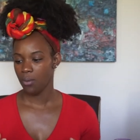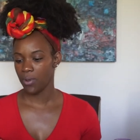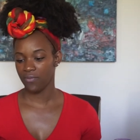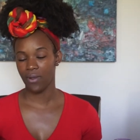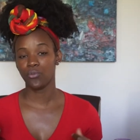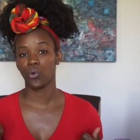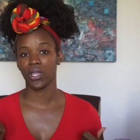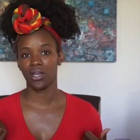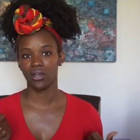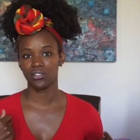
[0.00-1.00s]
But if I'm
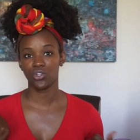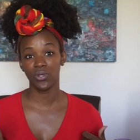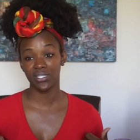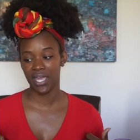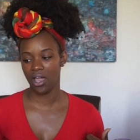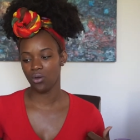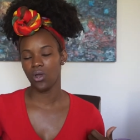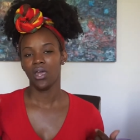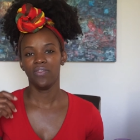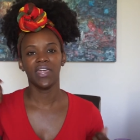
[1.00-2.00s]
doing a twist out,
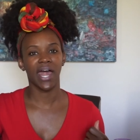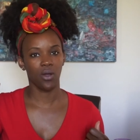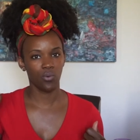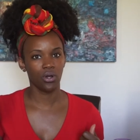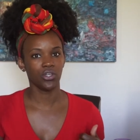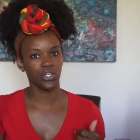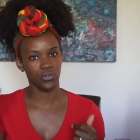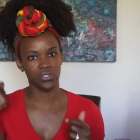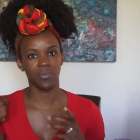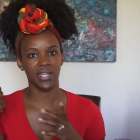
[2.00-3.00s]
then I will
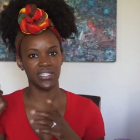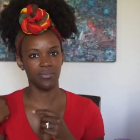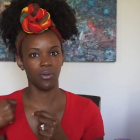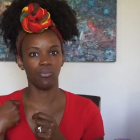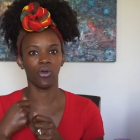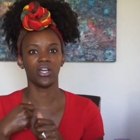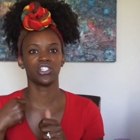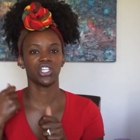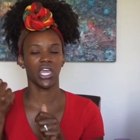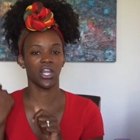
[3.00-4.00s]
use my Denman
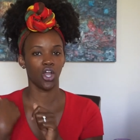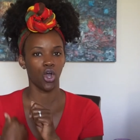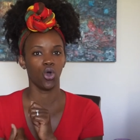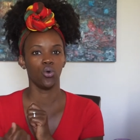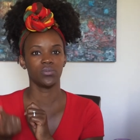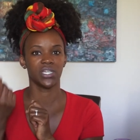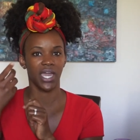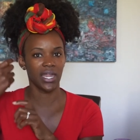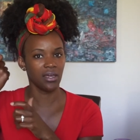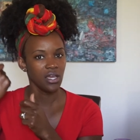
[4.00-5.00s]
brush and a comb to
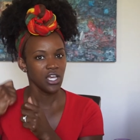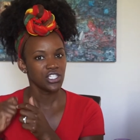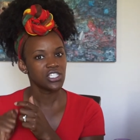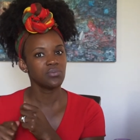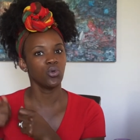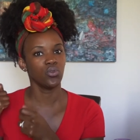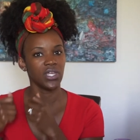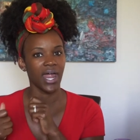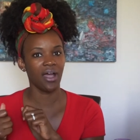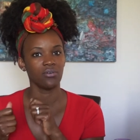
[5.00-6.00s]
kind of smooth
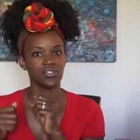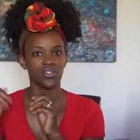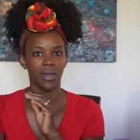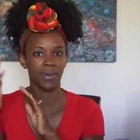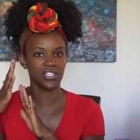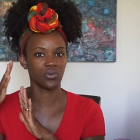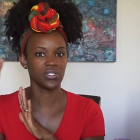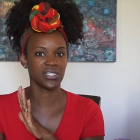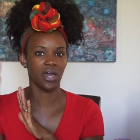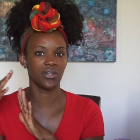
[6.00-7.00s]
it out so that my
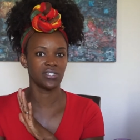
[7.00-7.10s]
twist out